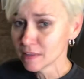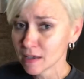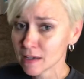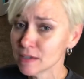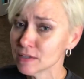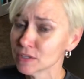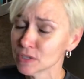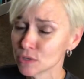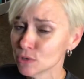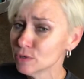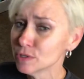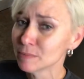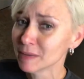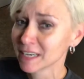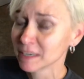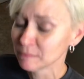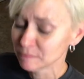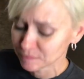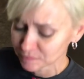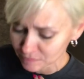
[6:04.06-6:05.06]
excuse
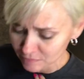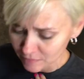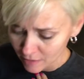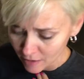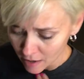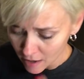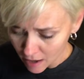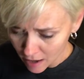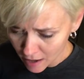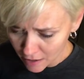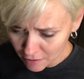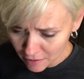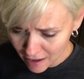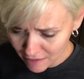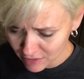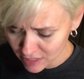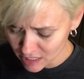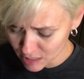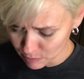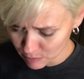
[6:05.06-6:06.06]
me, I don't have
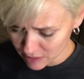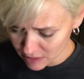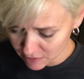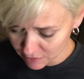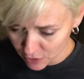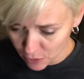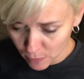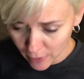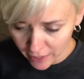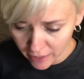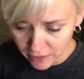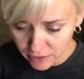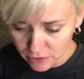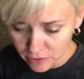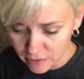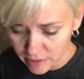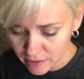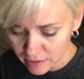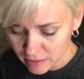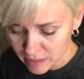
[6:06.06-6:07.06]
any specific way I do
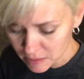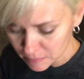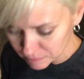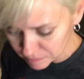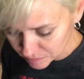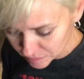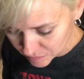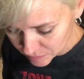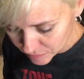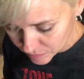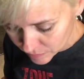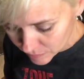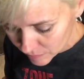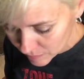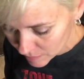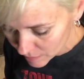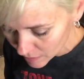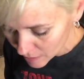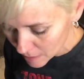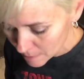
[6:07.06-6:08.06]
this,
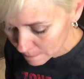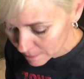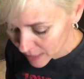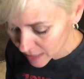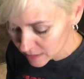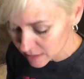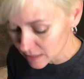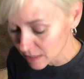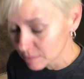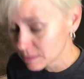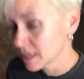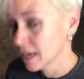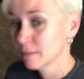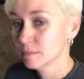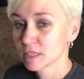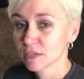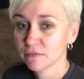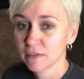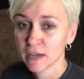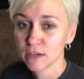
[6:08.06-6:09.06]
but
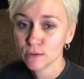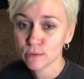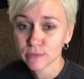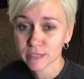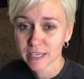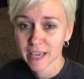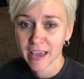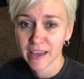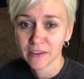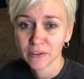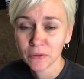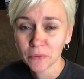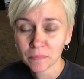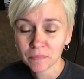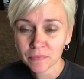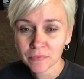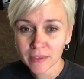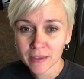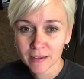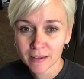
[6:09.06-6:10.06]
sometimes if I use kale,
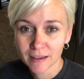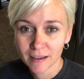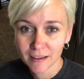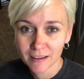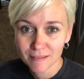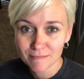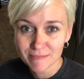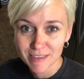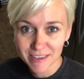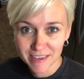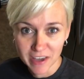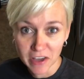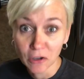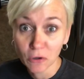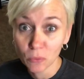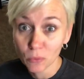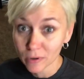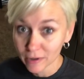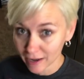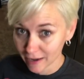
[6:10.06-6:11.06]
the kale
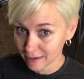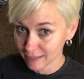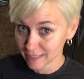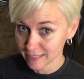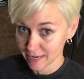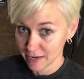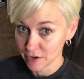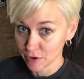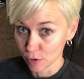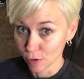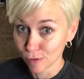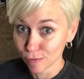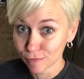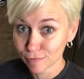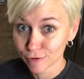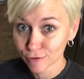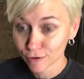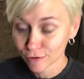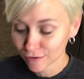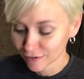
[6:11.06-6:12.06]
will kind of take
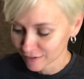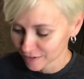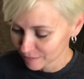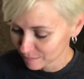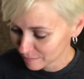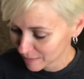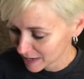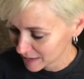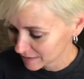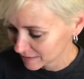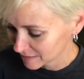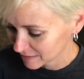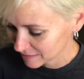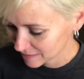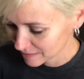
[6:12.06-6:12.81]
over my